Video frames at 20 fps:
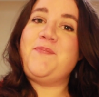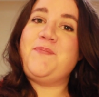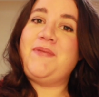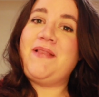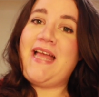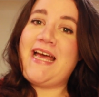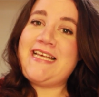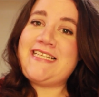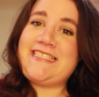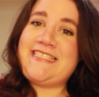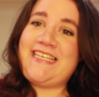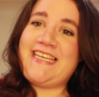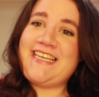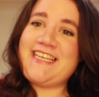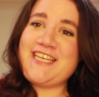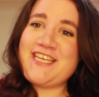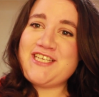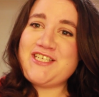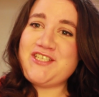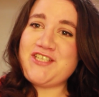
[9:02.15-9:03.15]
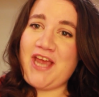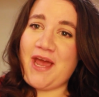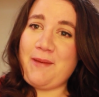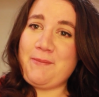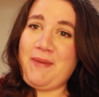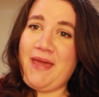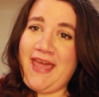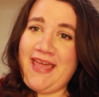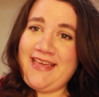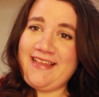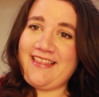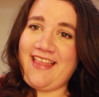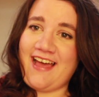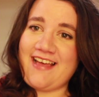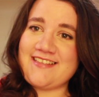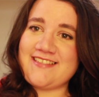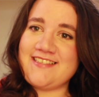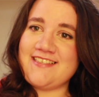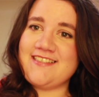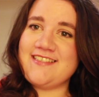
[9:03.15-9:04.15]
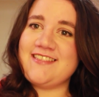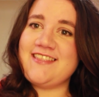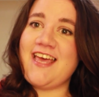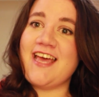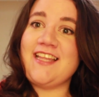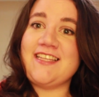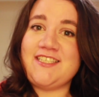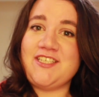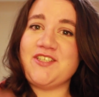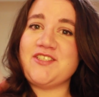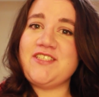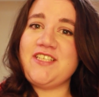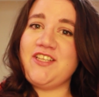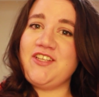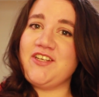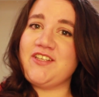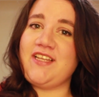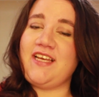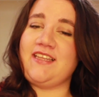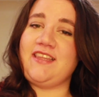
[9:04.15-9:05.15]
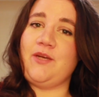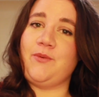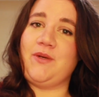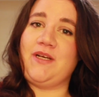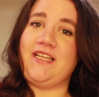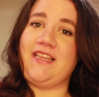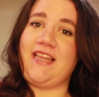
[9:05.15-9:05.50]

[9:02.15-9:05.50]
plastic champagne glasses that seriously looked like they were